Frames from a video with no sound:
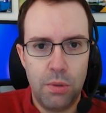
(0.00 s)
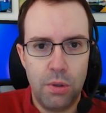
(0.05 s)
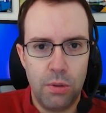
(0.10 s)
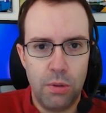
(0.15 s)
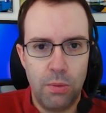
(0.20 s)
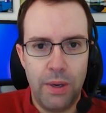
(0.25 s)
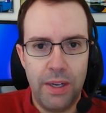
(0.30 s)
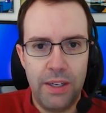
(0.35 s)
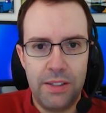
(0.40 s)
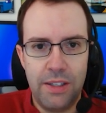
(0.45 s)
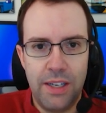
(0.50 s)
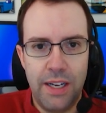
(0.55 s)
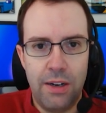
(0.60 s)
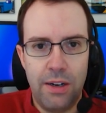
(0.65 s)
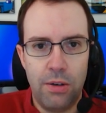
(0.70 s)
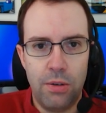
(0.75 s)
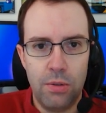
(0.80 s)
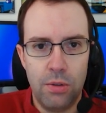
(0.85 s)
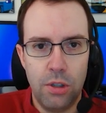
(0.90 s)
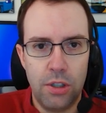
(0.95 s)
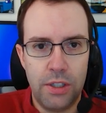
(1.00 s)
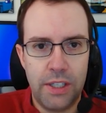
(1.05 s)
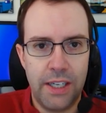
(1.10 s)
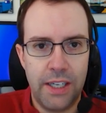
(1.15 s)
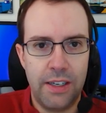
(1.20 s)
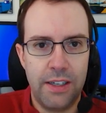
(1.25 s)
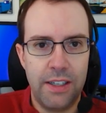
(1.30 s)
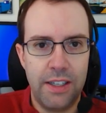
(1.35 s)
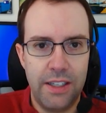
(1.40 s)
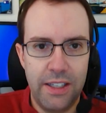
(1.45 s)
We're right now
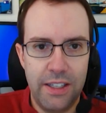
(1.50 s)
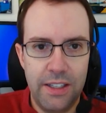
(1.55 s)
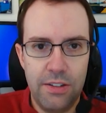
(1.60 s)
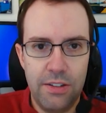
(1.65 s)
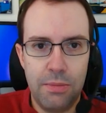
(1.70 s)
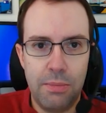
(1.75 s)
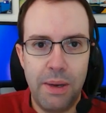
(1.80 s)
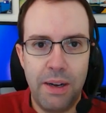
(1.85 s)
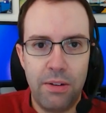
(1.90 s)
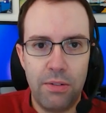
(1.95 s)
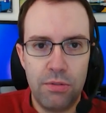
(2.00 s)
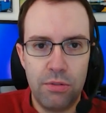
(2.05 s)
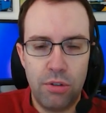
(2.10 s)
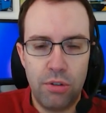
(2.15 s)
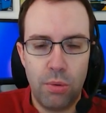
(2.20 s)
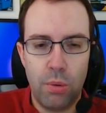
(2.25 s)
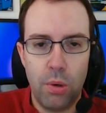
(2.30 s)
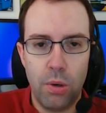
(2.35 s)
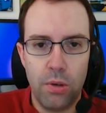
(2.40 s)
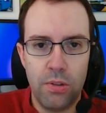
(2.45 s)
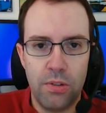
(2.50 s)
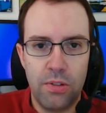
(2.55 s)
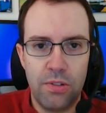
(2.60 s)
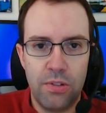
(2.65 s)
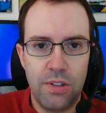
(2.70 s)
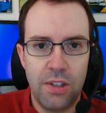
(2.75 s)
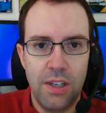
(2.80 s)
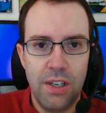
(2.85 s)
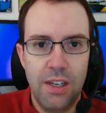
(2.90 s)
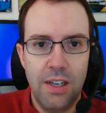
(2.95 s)
looking eastbound
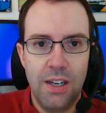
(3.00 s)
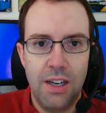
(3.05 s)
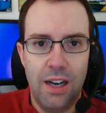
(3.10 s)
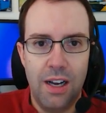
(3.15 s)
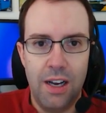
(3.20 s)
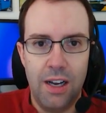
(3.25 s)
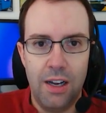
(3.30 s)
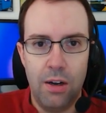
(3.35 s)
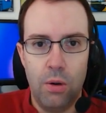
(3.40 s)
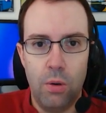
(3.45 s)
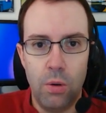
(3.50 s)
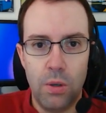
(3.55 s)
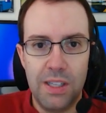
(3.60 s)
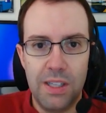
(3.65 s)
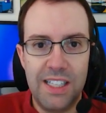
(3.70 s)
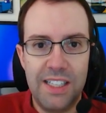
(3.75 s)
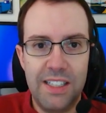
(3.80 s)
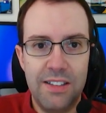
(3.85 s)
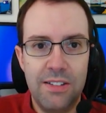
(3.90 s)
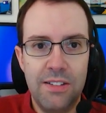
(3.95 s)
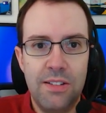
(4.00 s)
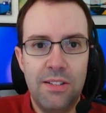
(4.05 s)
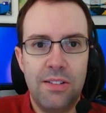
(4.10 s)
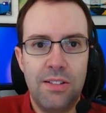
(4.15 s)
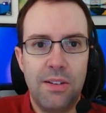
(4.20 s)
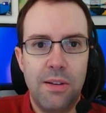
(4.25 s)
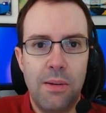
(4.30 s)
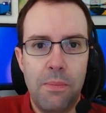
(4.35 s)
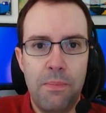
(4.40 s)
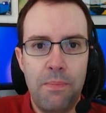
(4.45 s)
towards
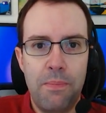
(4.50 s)
Orleans.